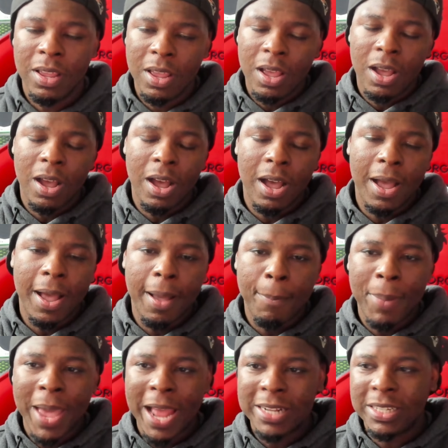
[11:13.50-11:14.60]

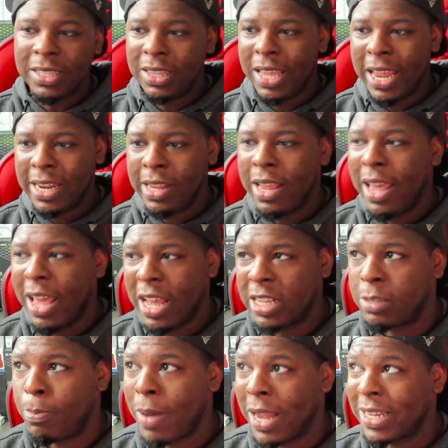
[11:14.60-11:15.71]
patch. And then
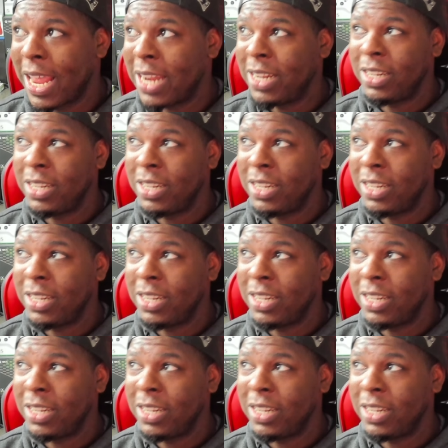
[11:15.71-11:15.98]
Xbox had an